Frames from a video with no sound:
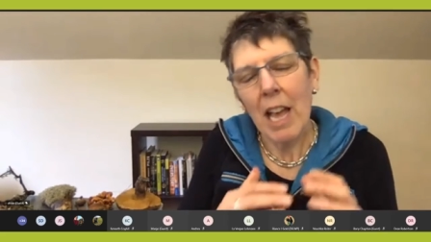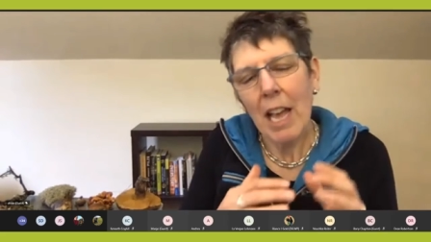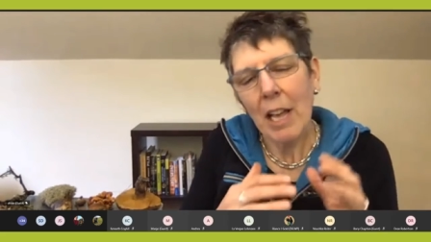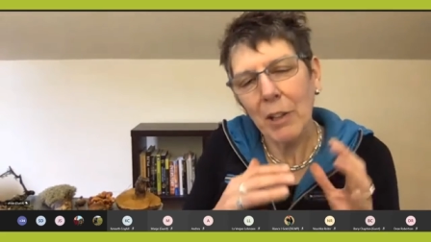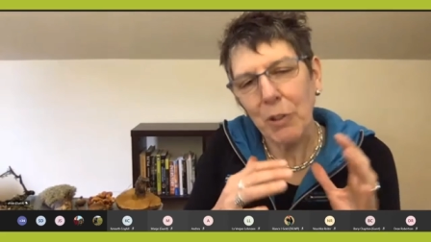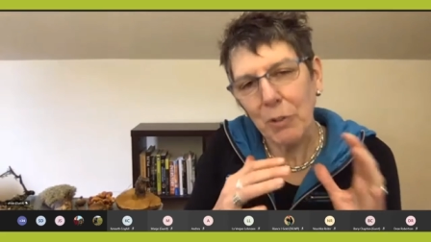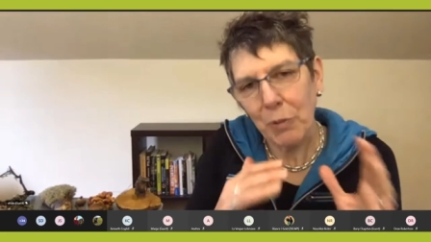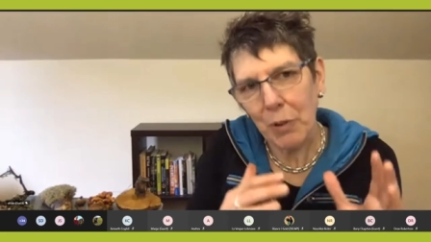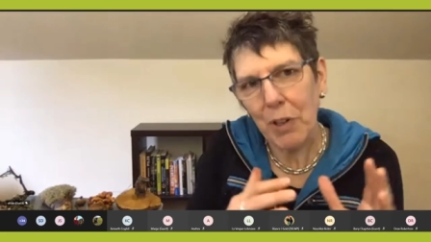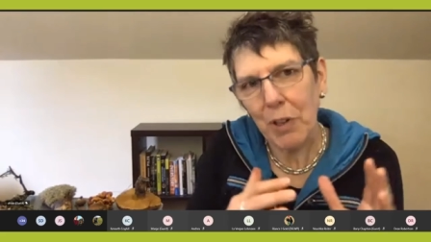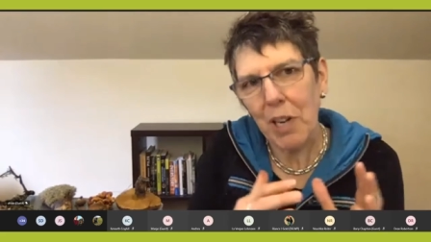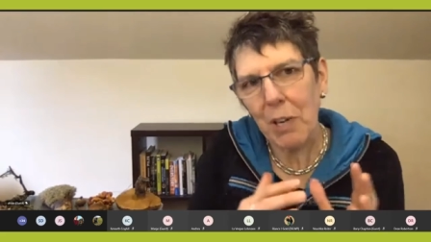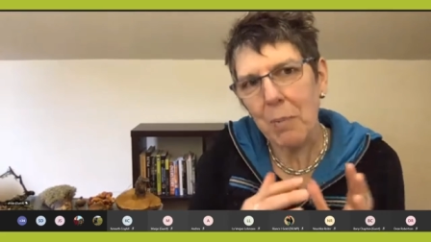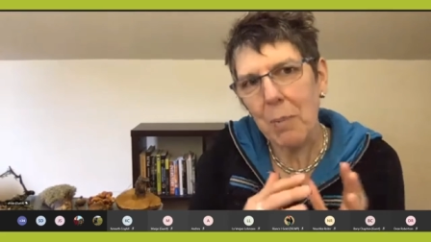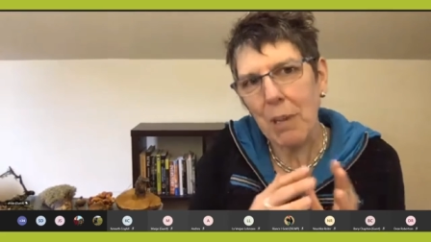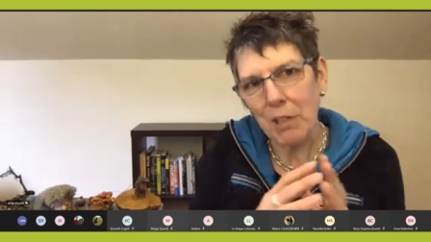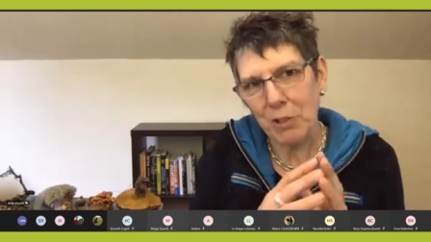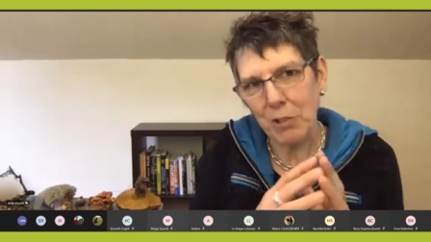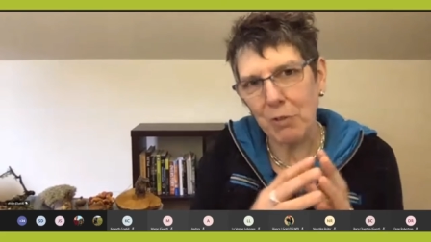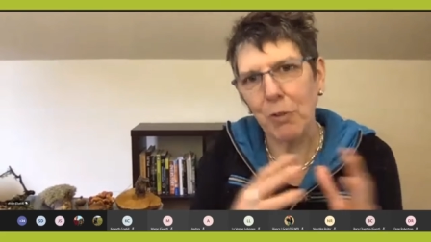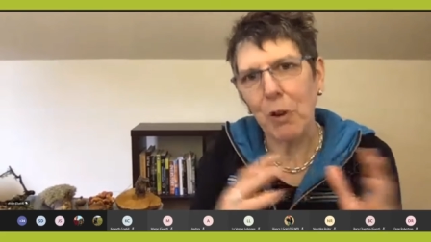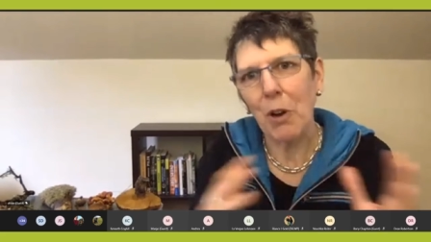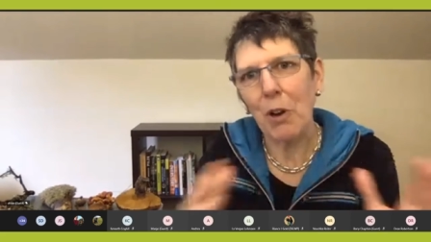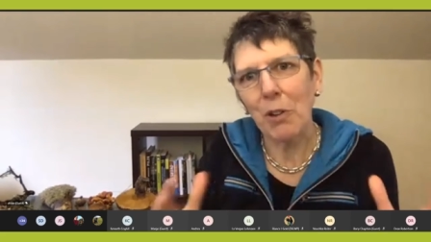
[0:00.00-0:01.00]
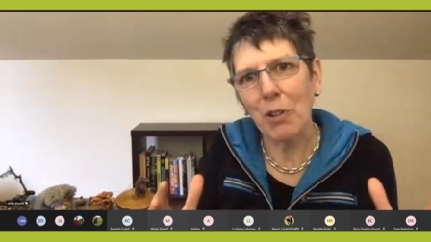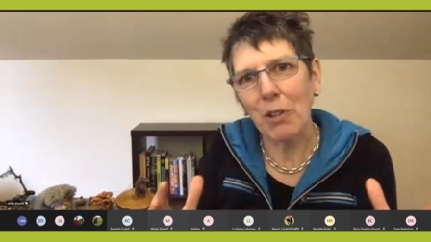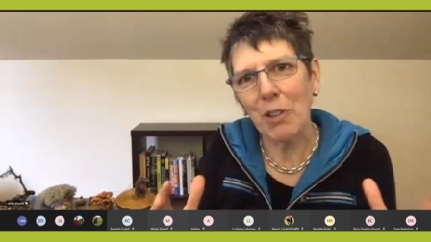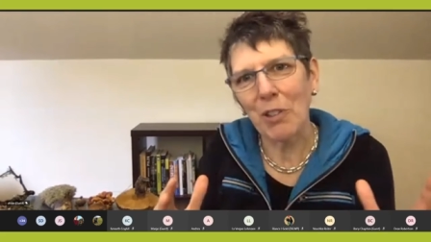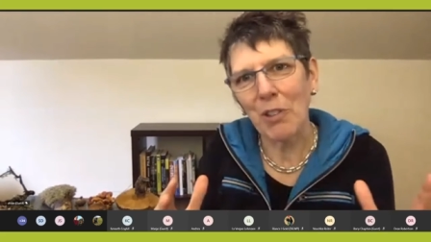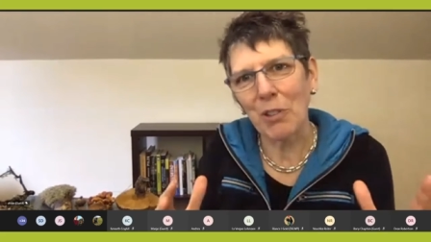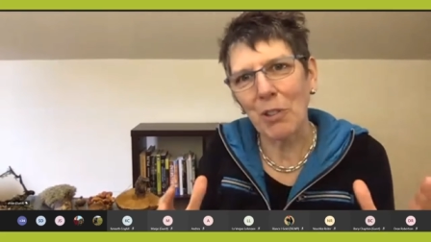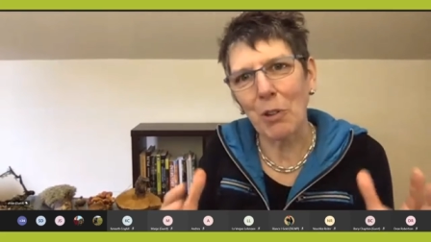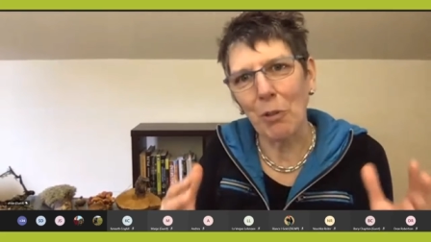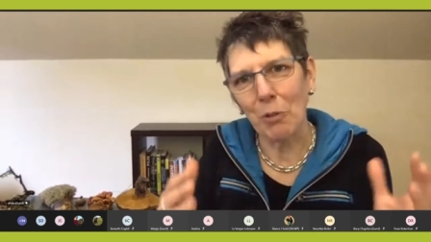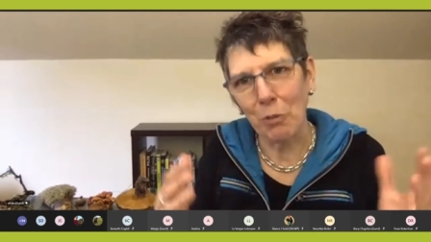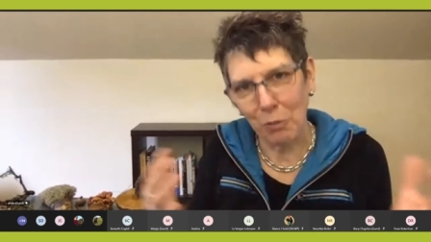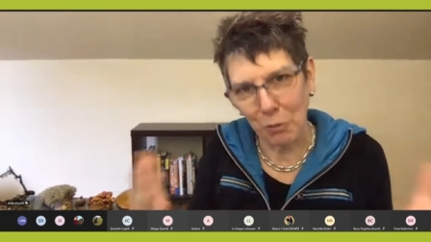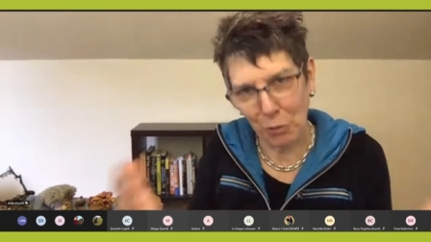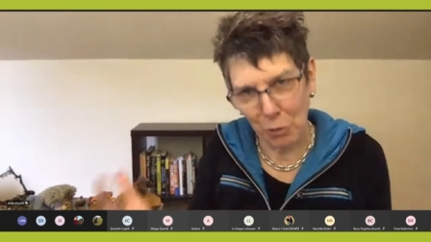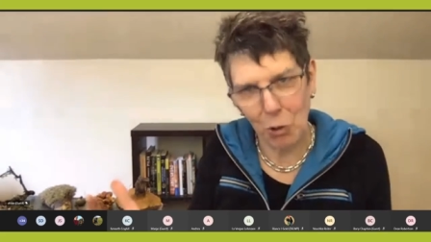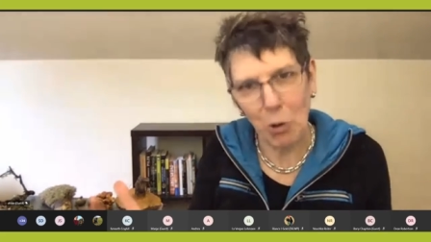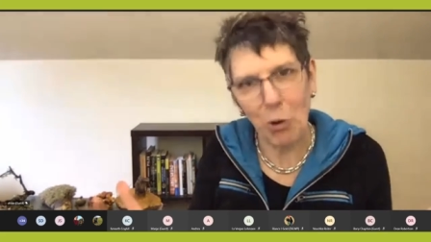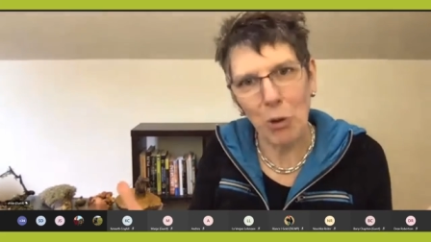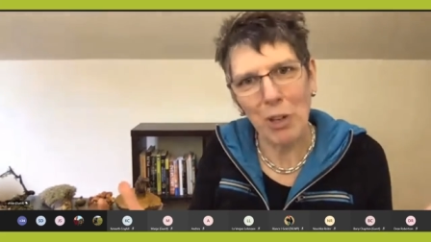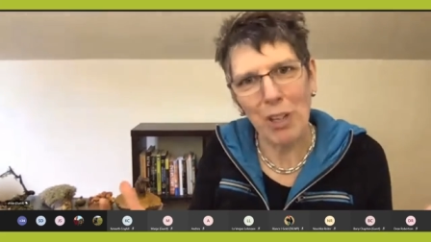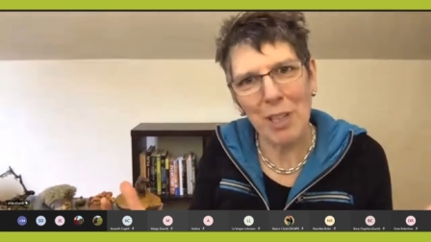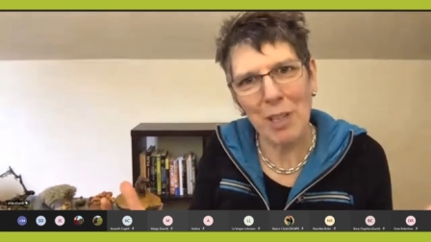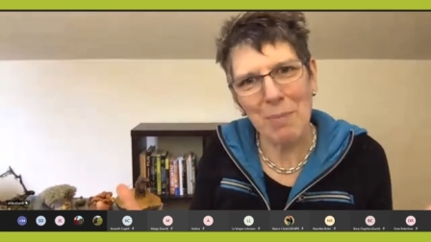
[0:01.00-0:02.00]
has very much focused on
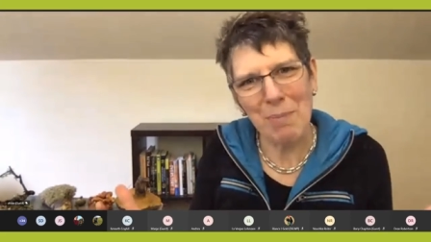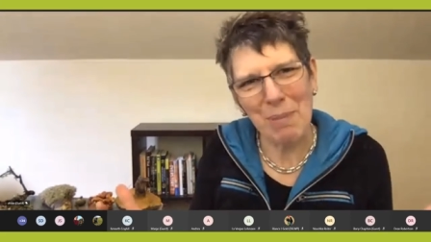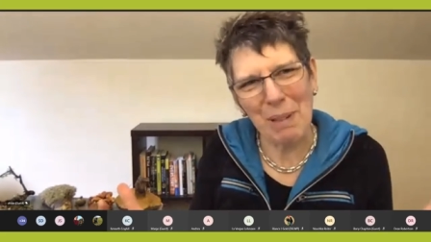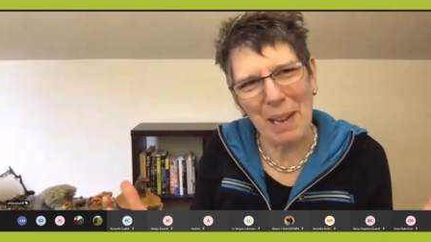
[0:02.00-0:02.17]
flora,